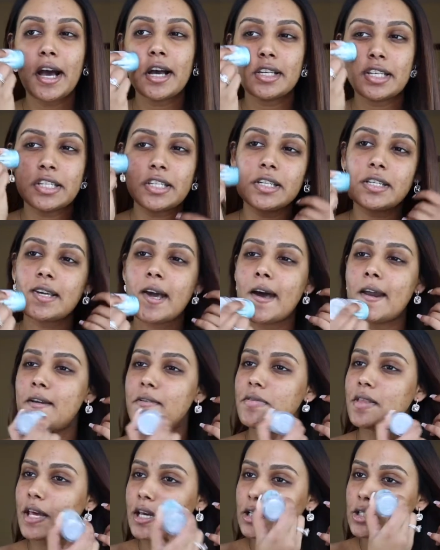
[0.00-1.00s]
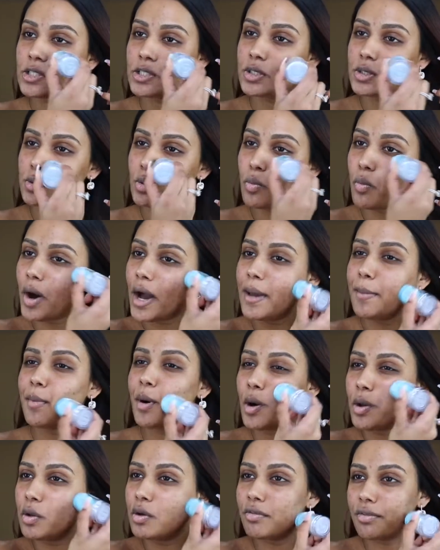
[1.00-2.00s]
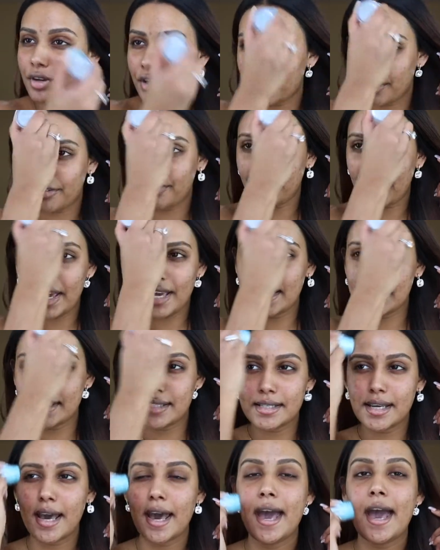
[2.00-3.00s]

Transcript: to just kind of like swipe all over your face